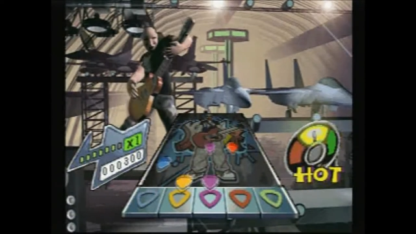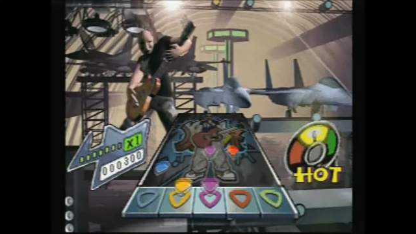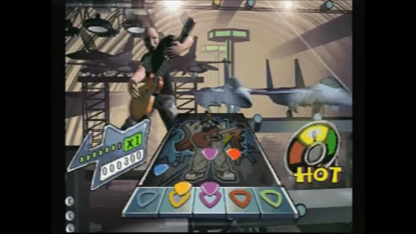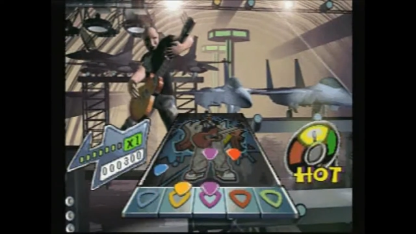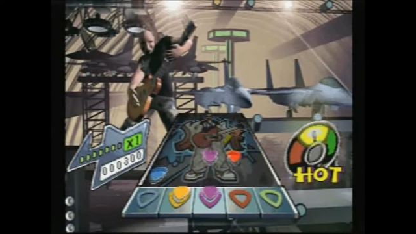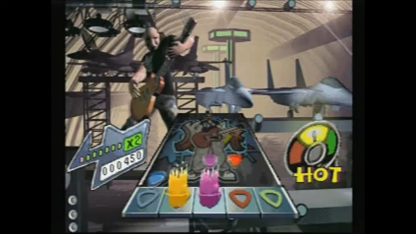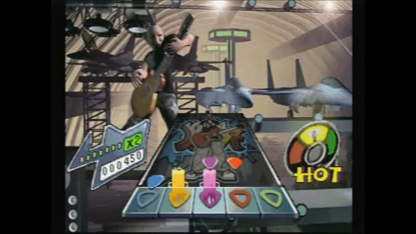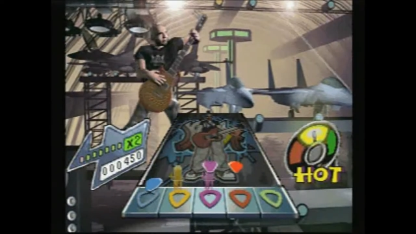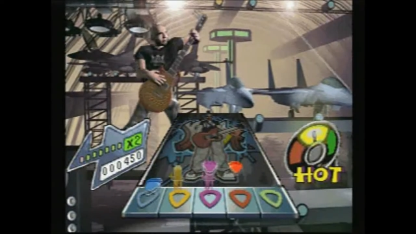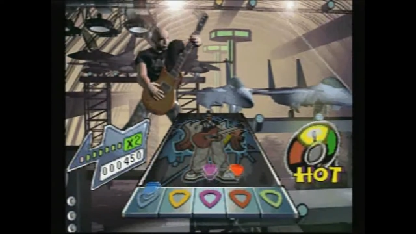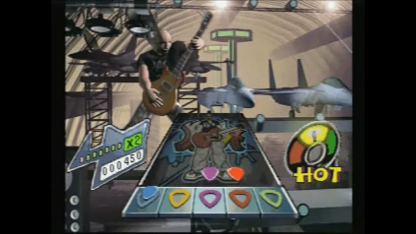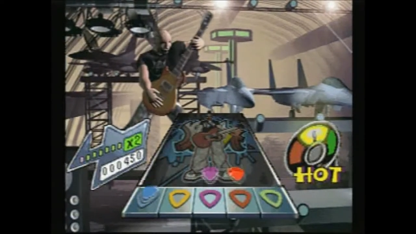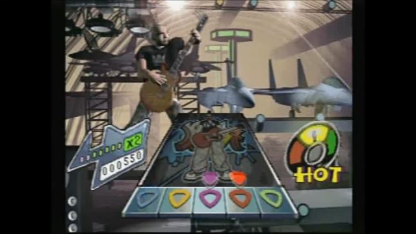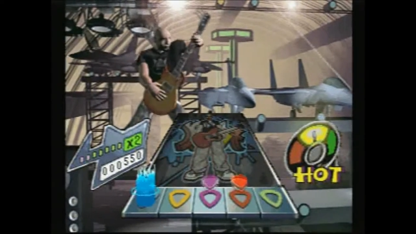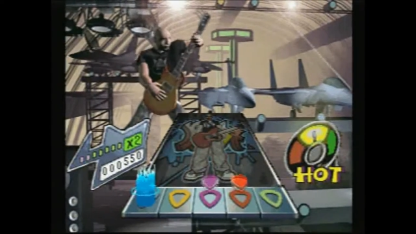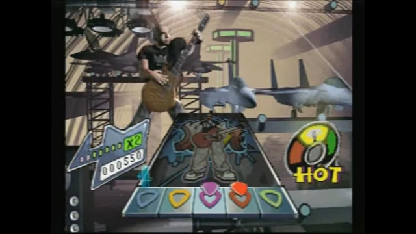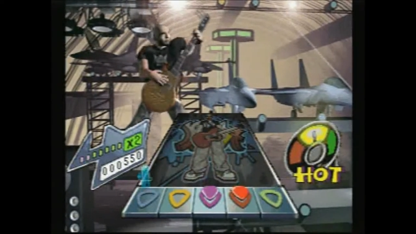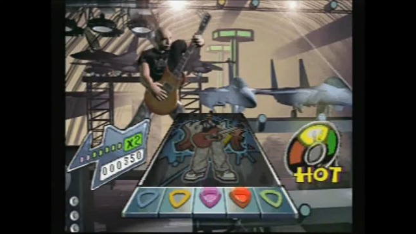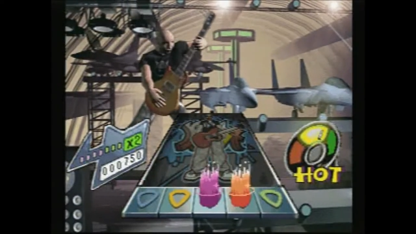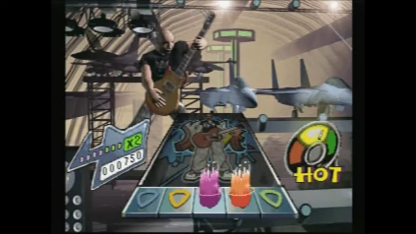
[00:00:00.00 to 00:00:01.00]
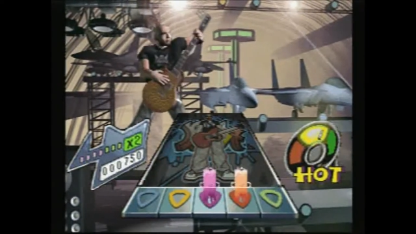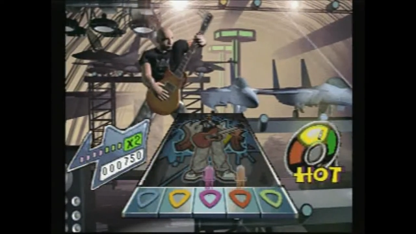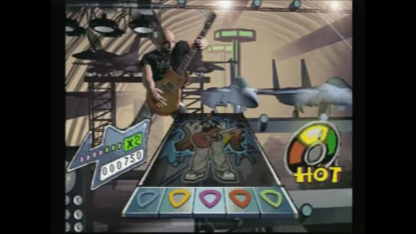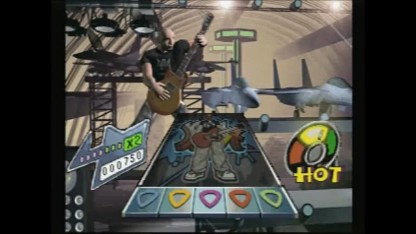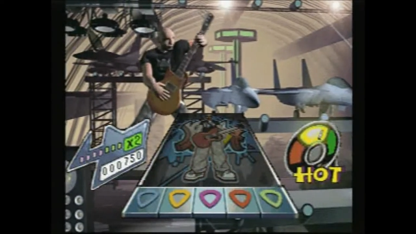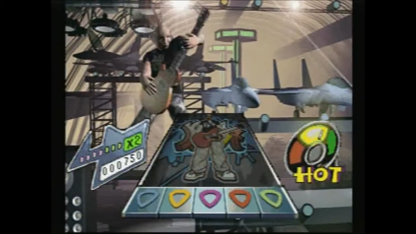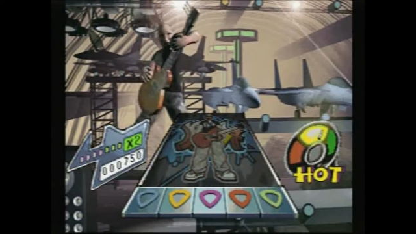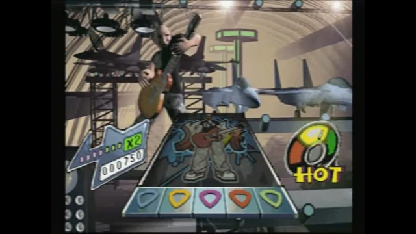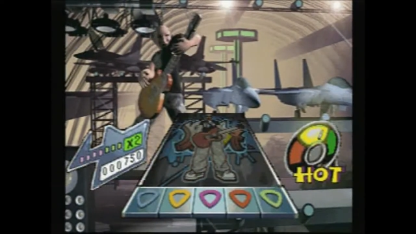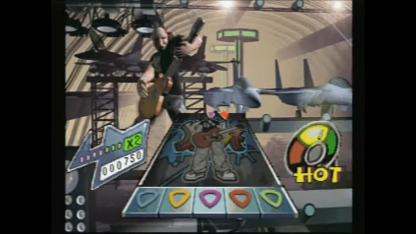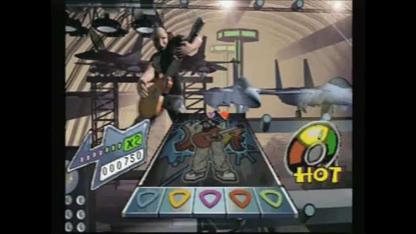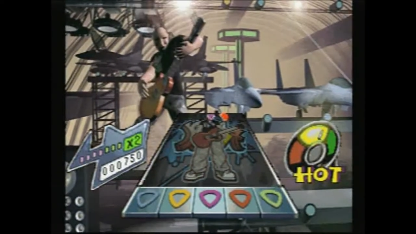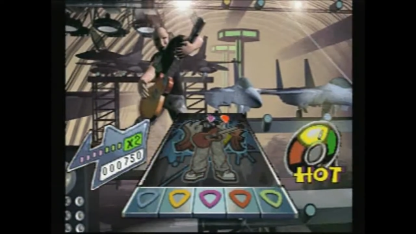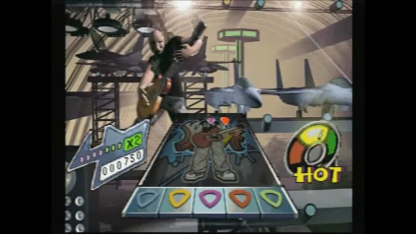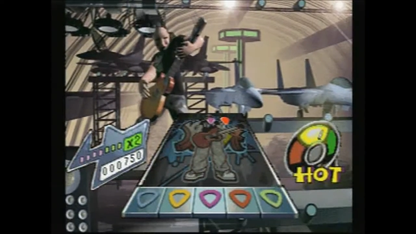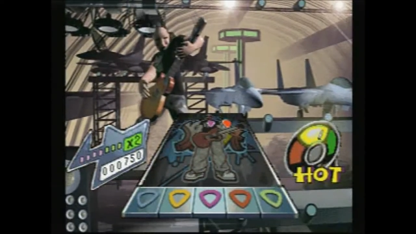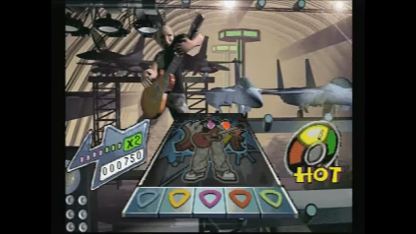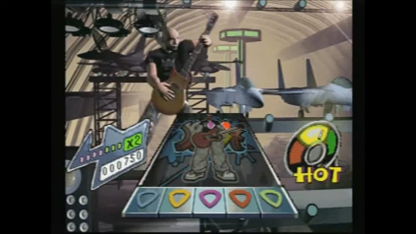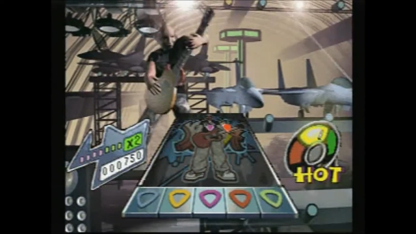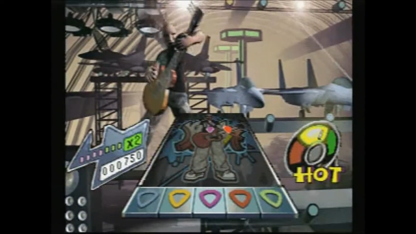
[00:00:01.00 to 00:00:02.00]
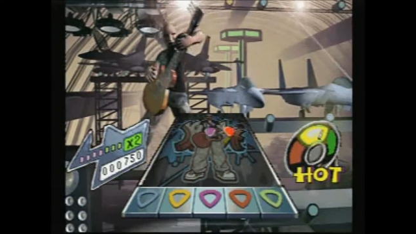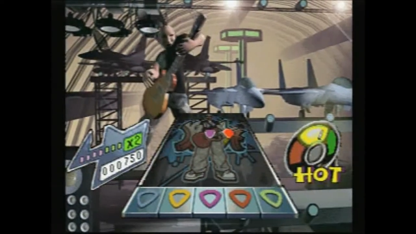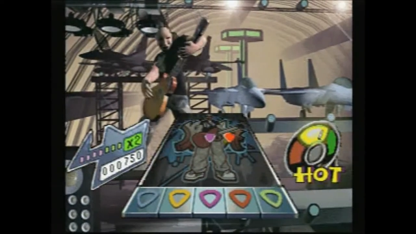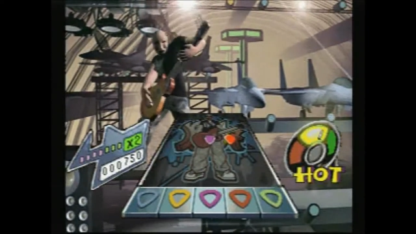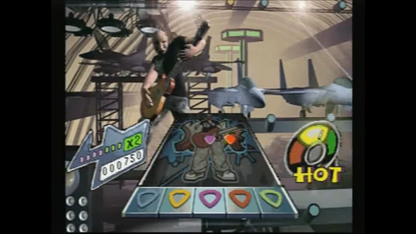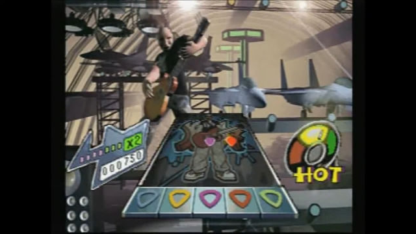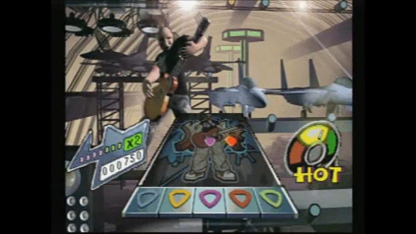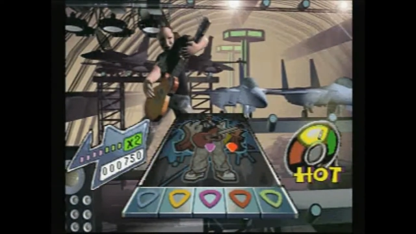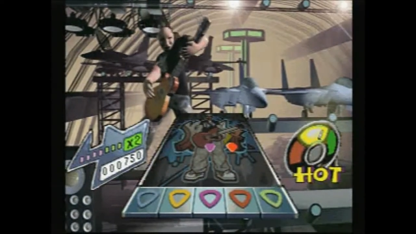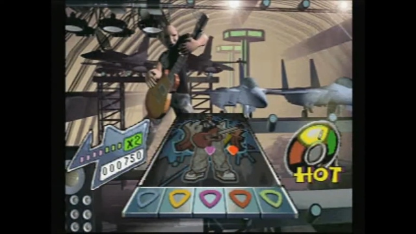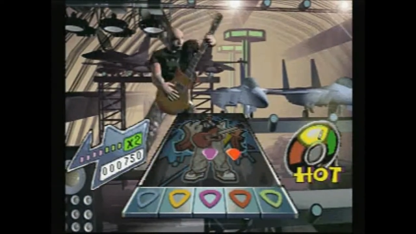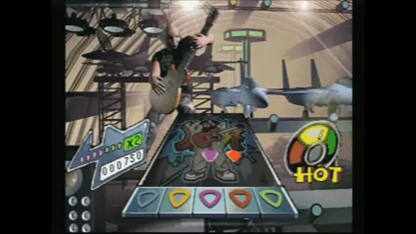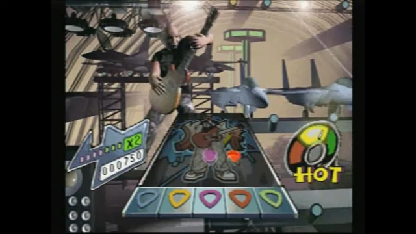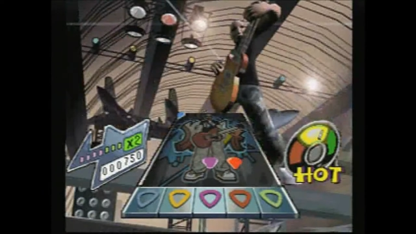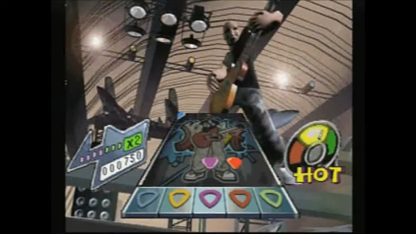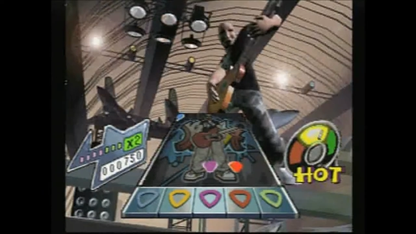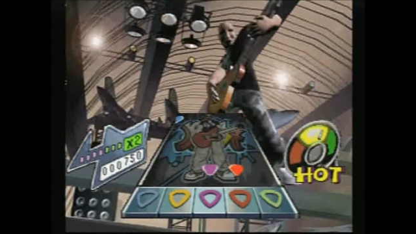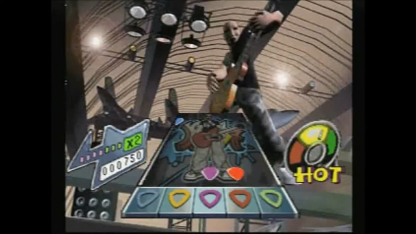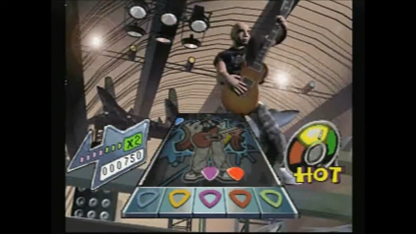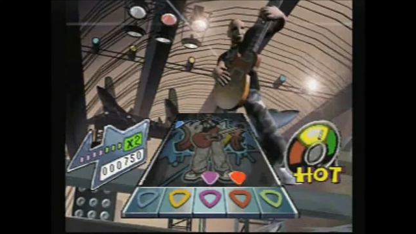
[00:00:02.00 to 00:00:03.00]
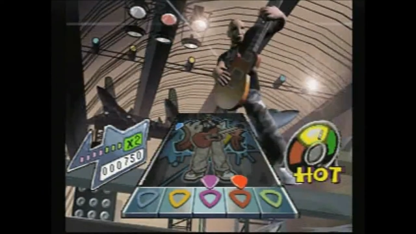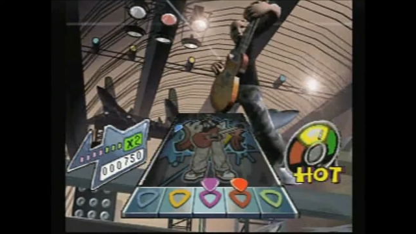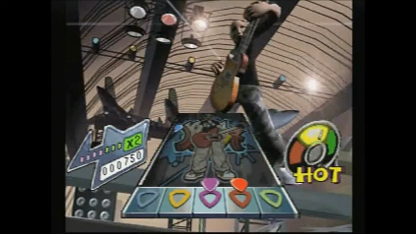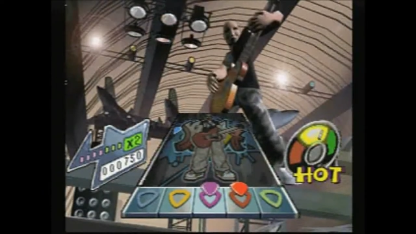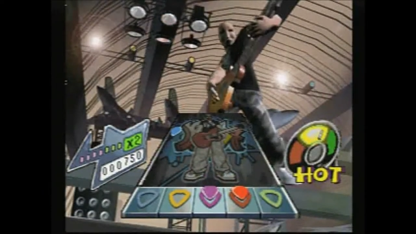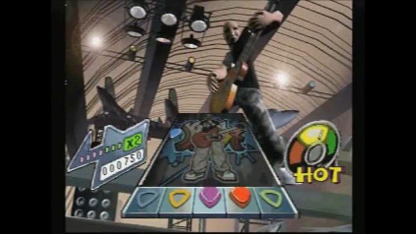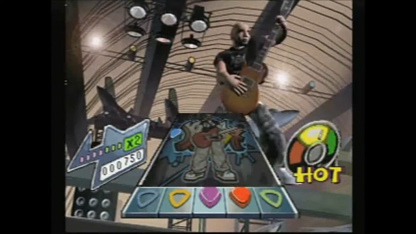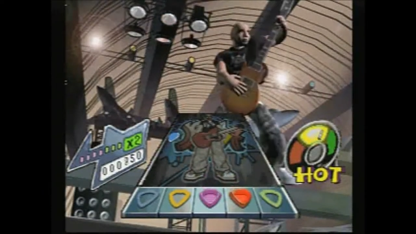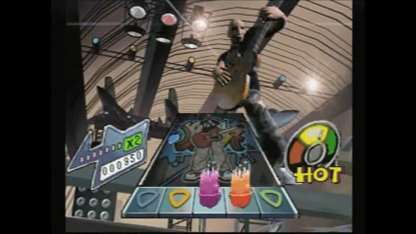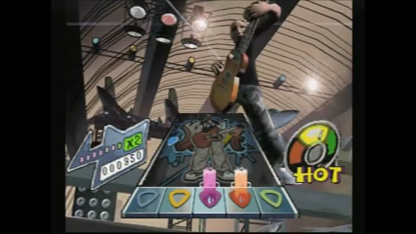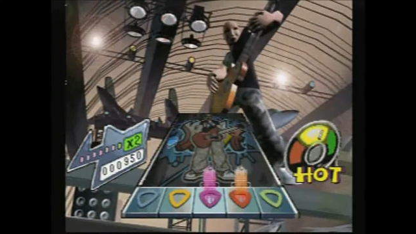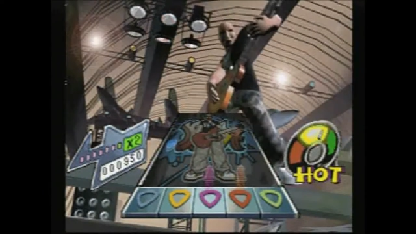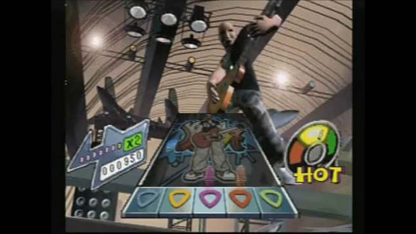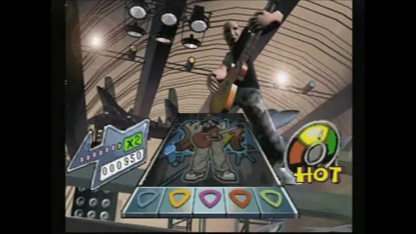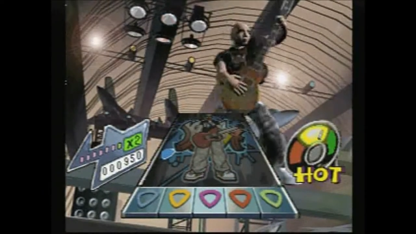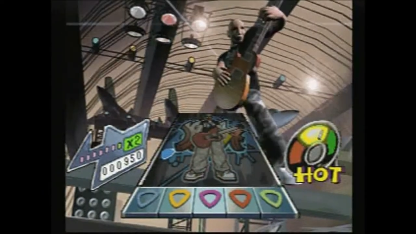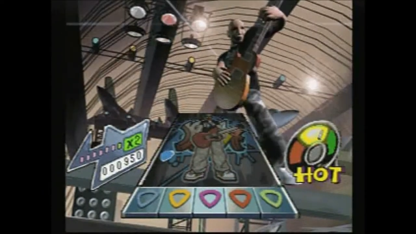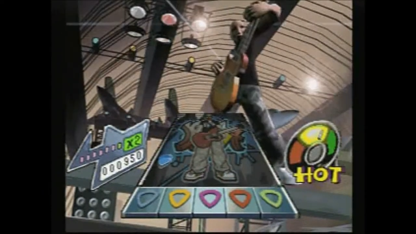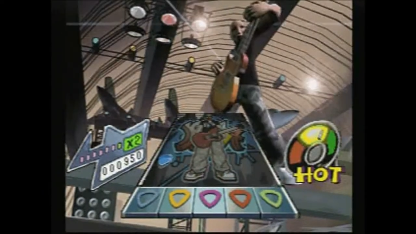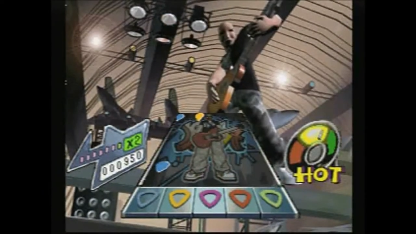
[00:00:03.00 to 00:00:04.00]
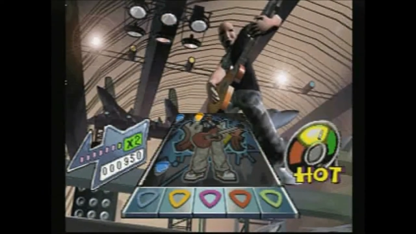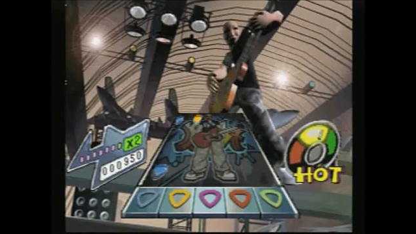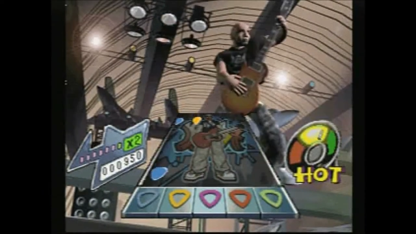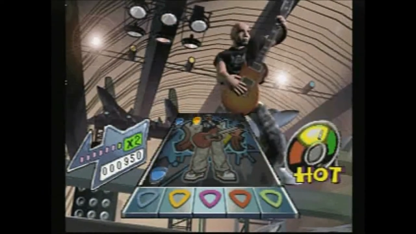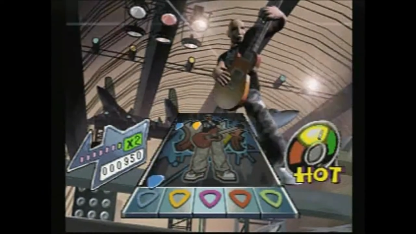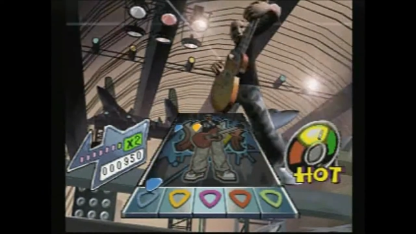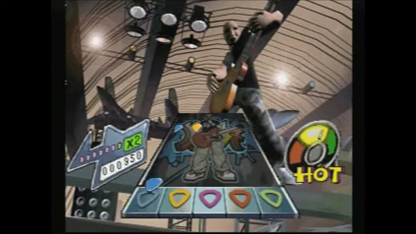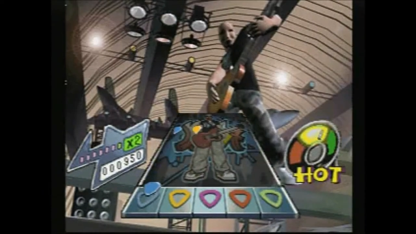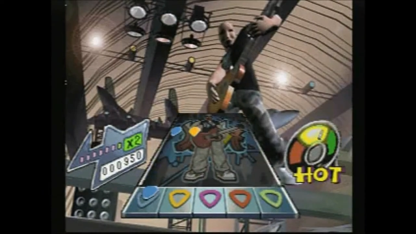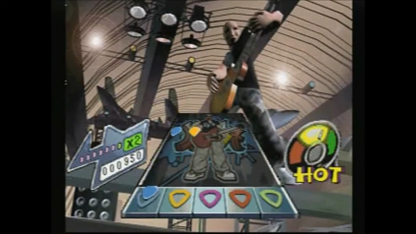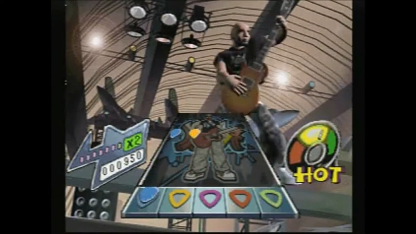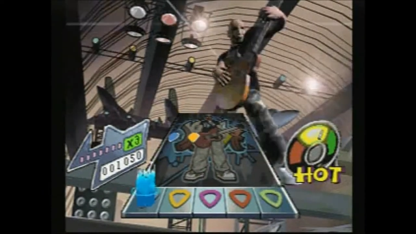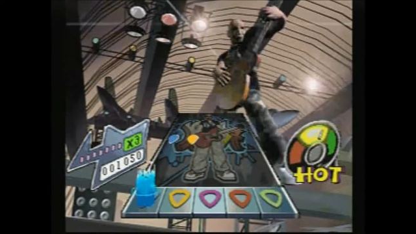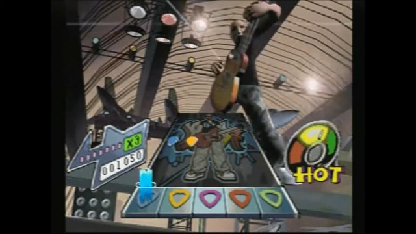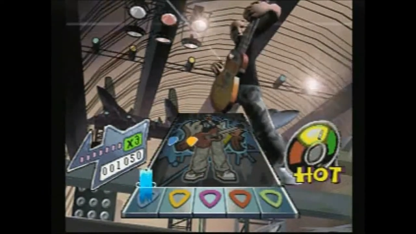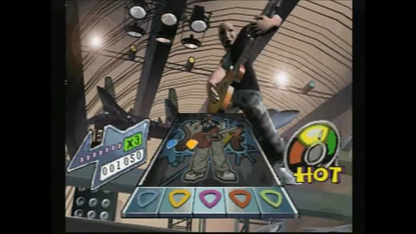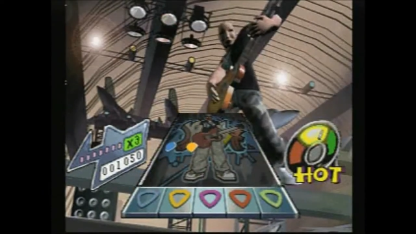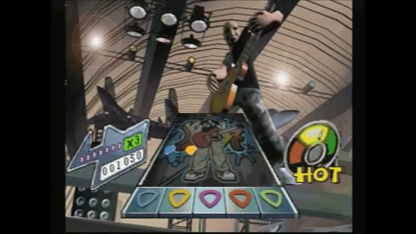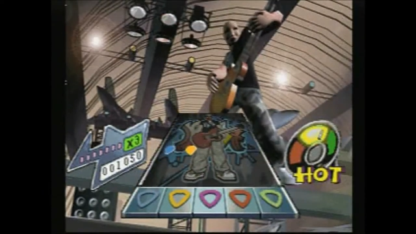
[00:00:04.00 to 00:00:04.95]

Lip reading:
No face is visible, so there are no lips to read.